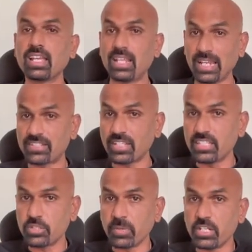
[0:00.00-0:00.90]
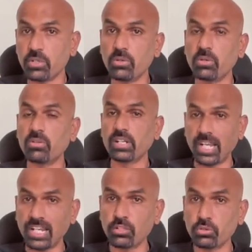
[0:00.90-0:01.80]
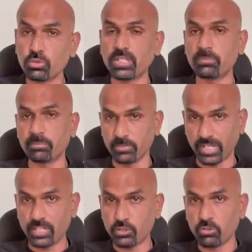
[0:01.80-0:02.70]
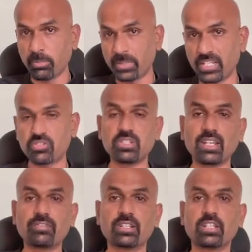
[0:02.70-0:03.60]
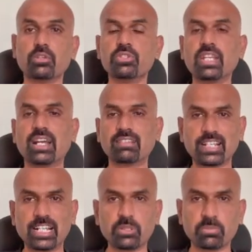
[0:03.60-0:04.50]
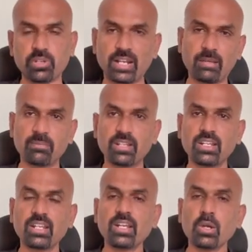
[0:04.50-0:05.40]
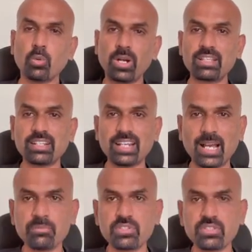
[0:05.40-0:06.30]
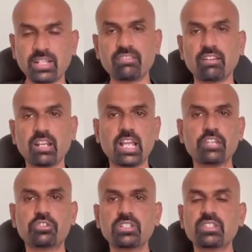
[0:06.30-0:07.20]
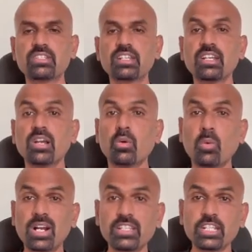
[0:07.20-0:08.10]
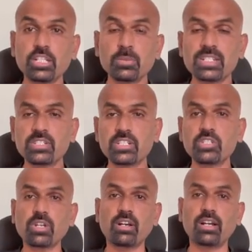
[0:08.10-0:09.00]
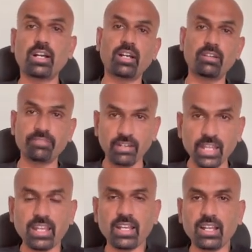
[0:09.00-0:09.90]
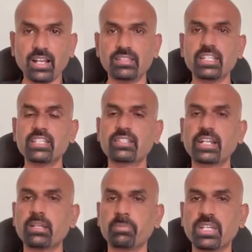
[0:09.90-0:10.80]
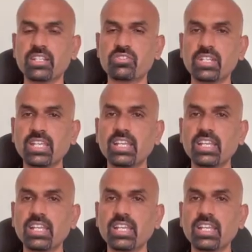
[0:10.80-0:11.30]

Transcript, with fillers: Let's see in this video, can you do the can you do a PhD after a U G undergraduate program? What are the norms and regulations? What are the universities are, are offering uh, these kind of PhD?